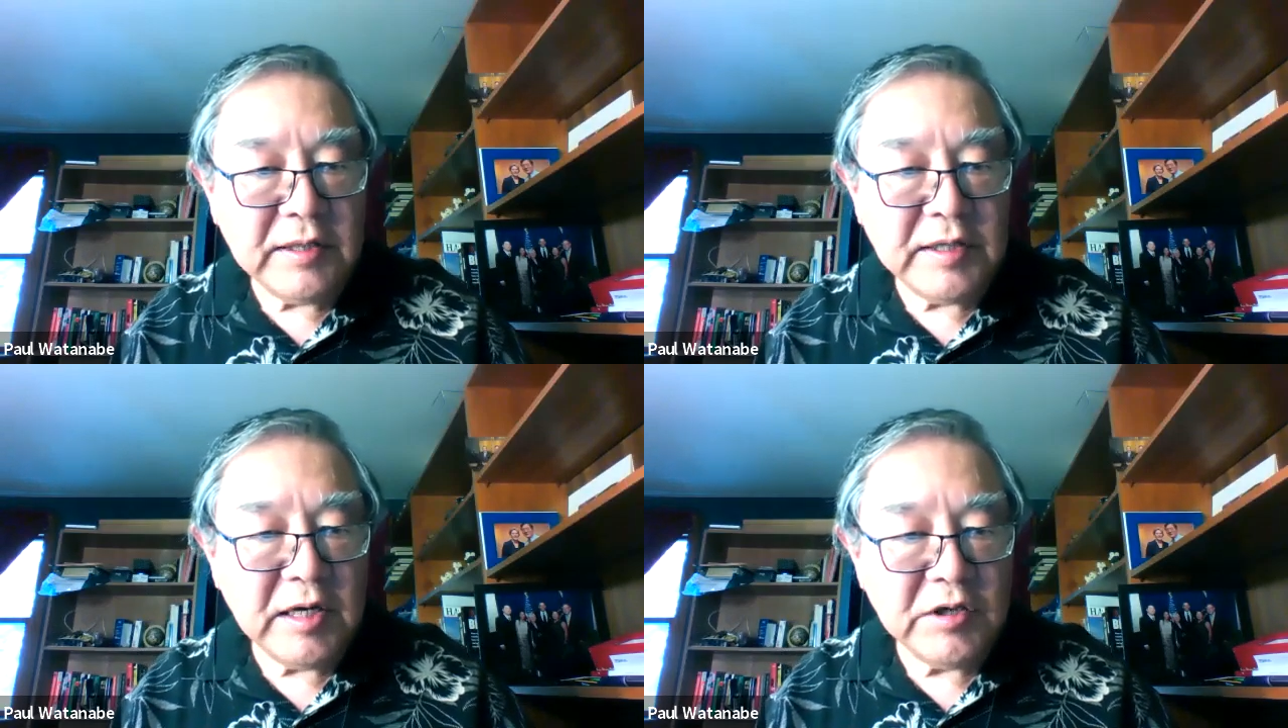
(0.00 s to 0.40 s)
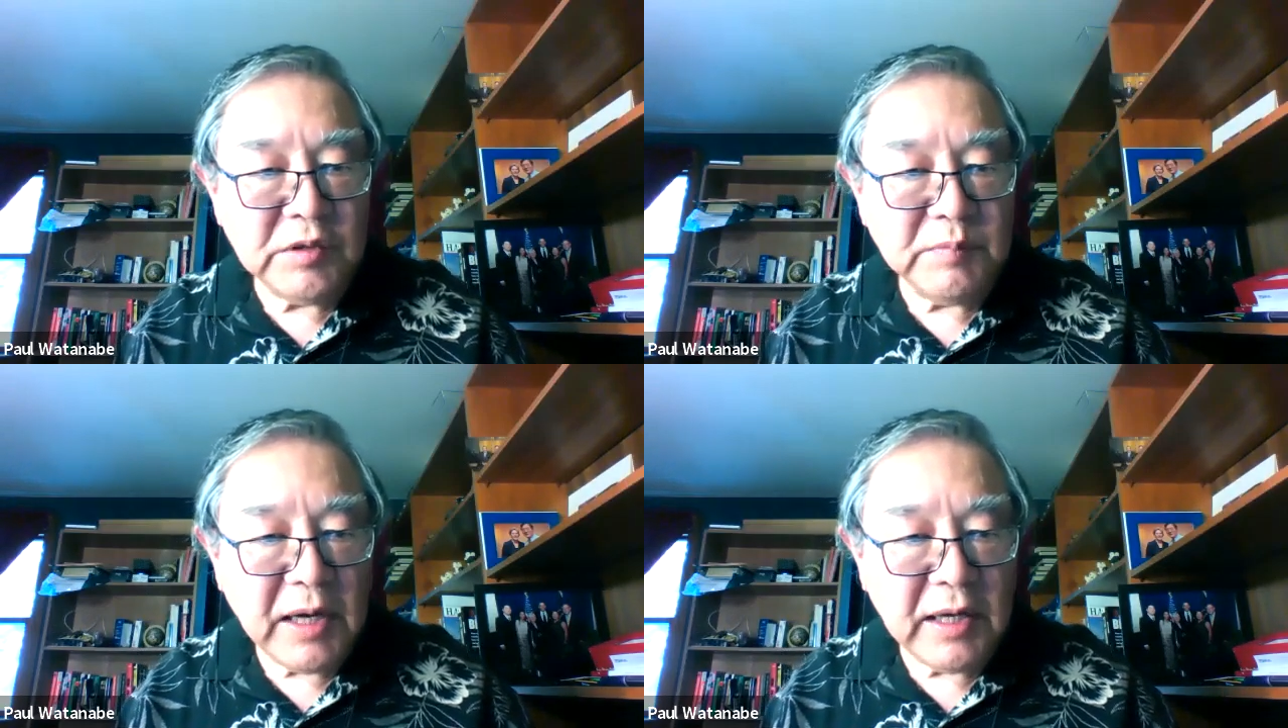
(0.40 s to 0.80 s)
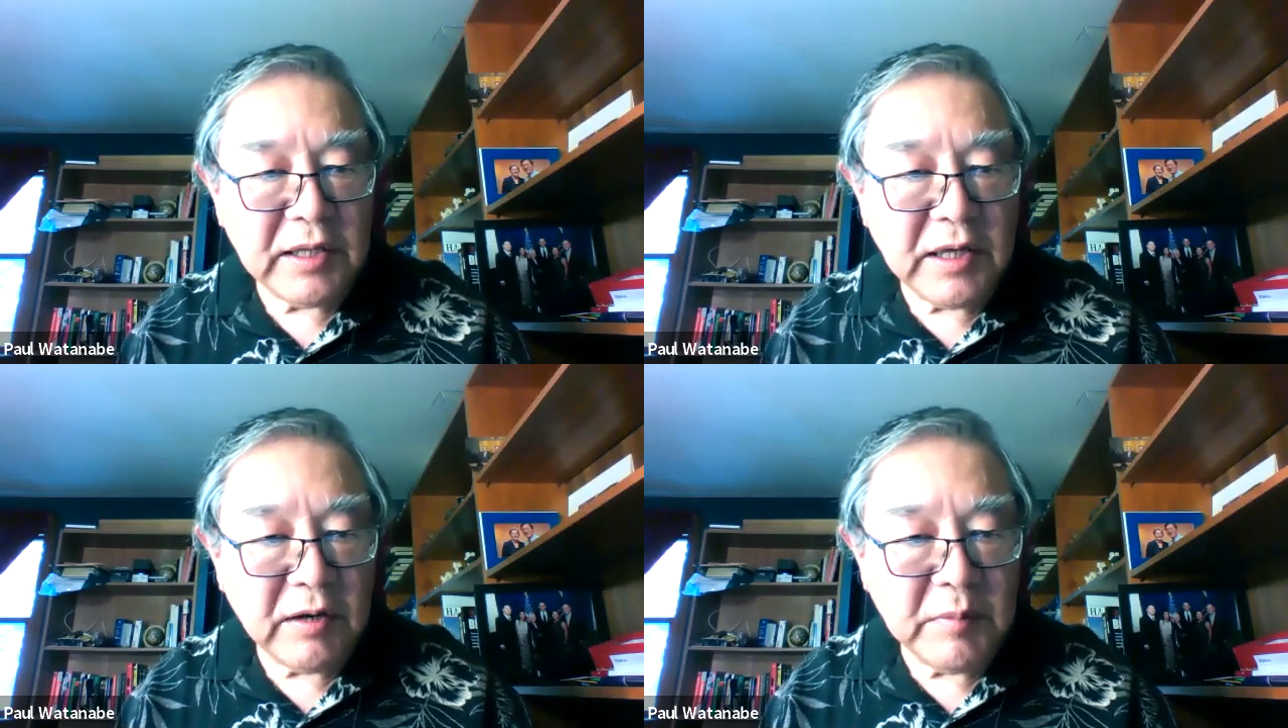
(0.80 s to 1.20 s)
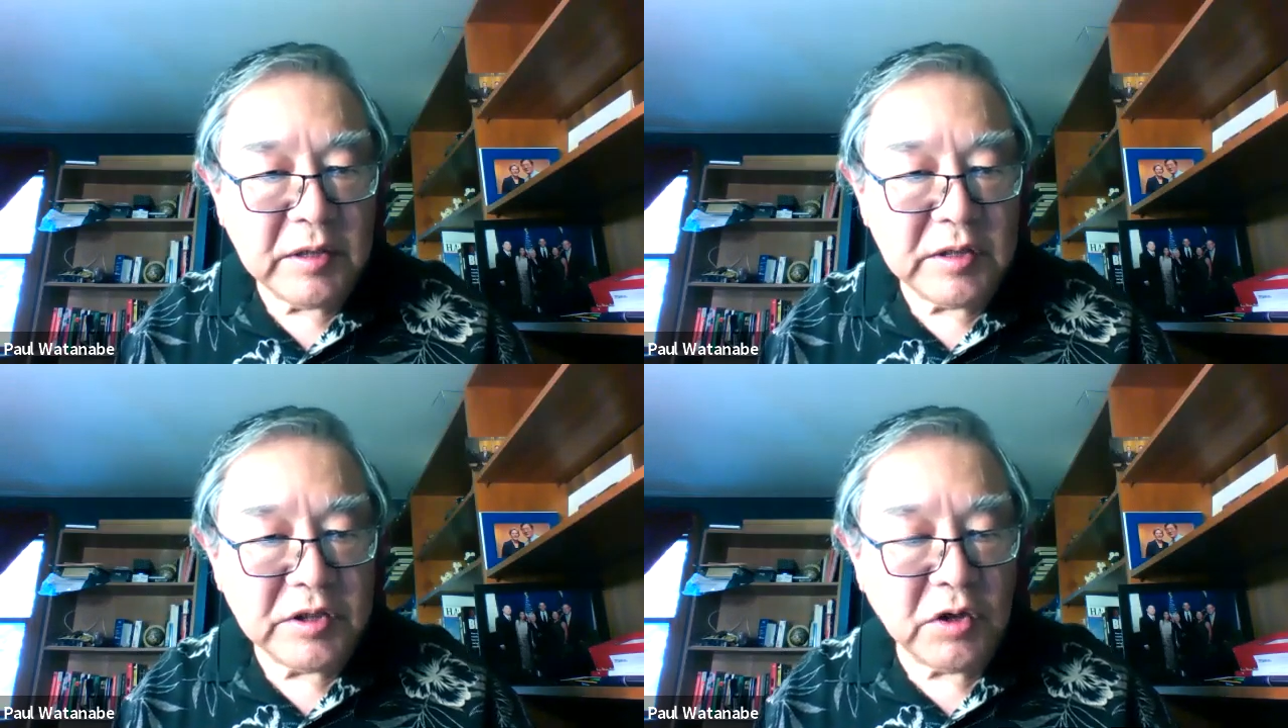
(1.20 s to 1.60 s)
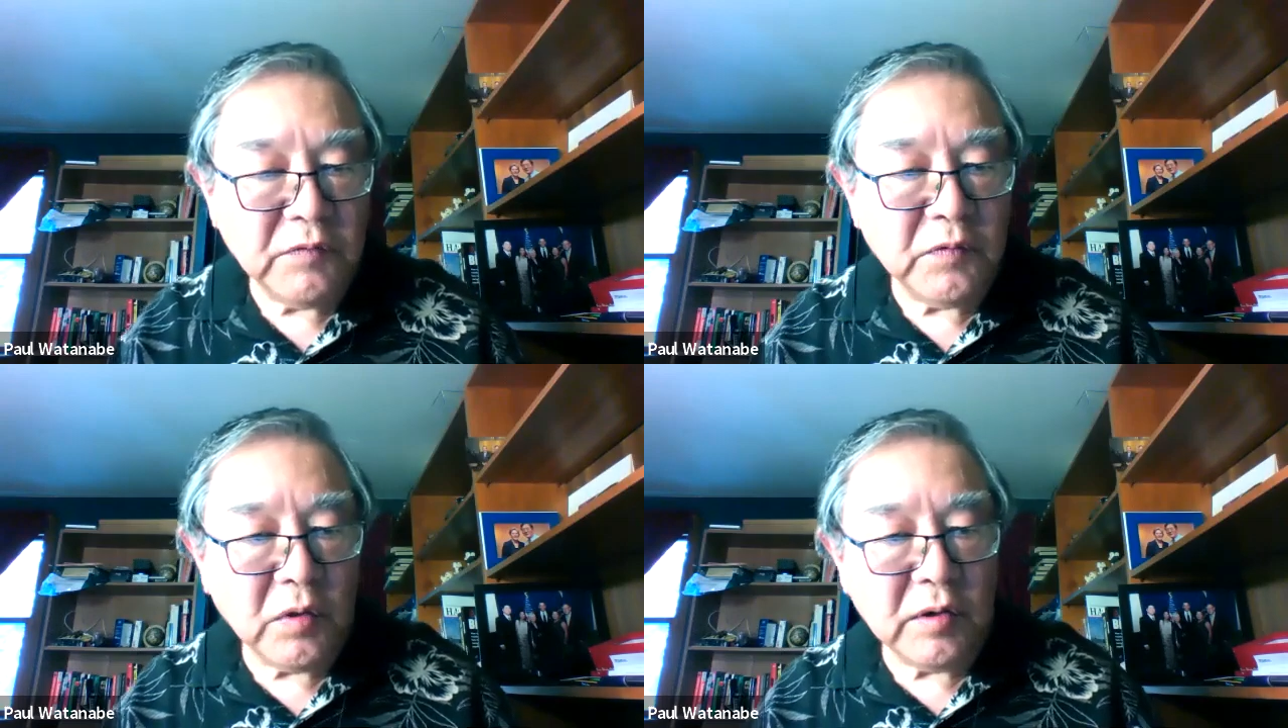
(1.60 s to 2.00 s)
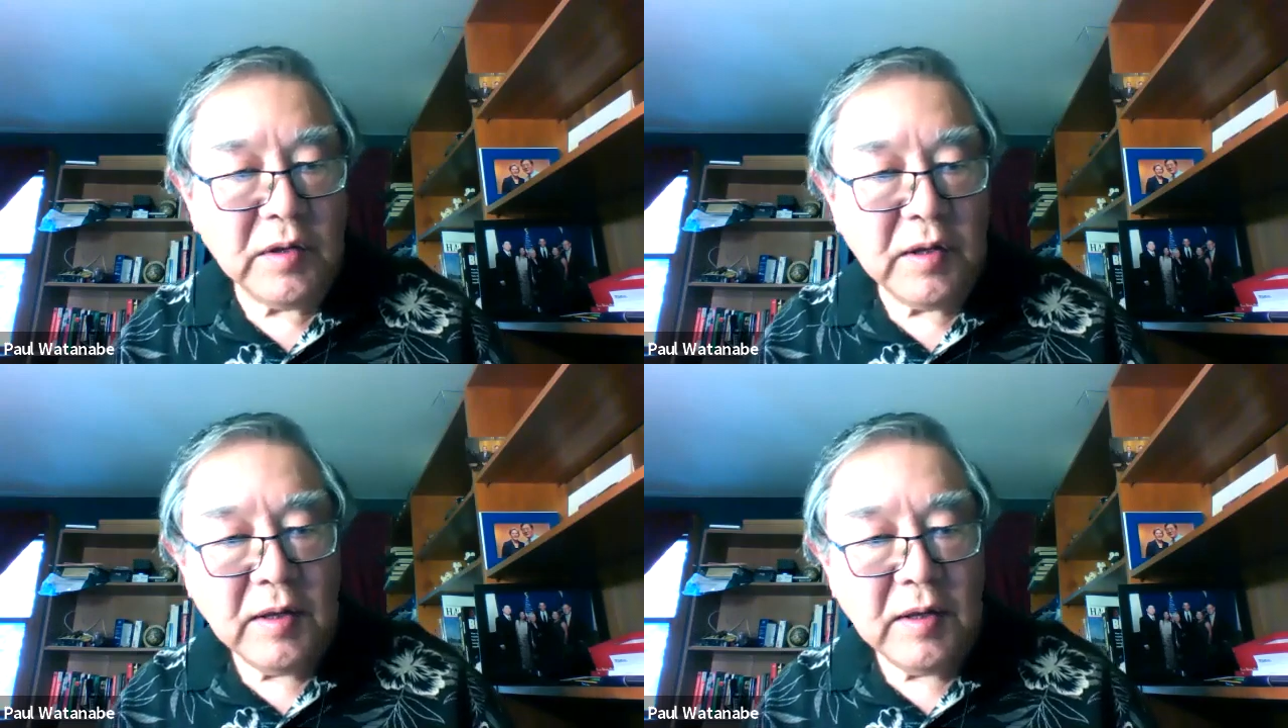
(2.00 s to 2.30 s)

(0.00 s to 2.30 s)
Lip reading: attention by the government and so forth.